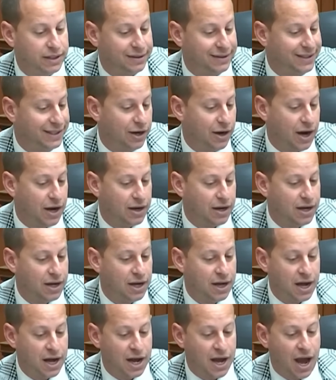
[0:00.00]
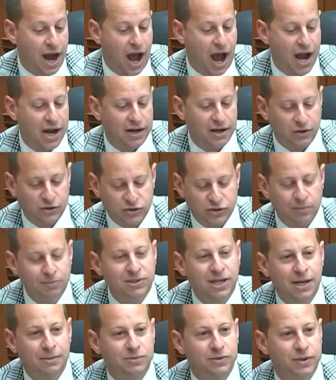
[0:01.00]
You know,
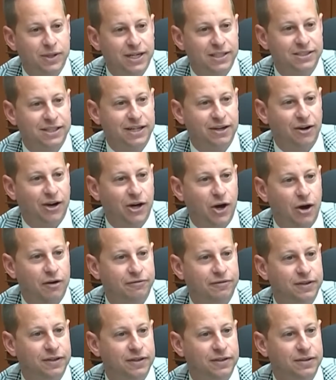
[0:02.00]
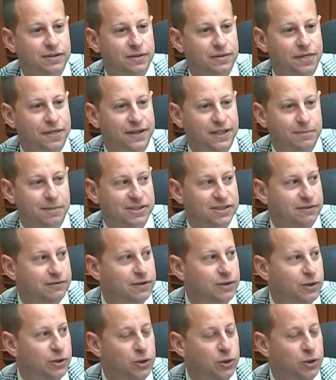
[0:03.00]
sometimes when I sit here, I often think to myself,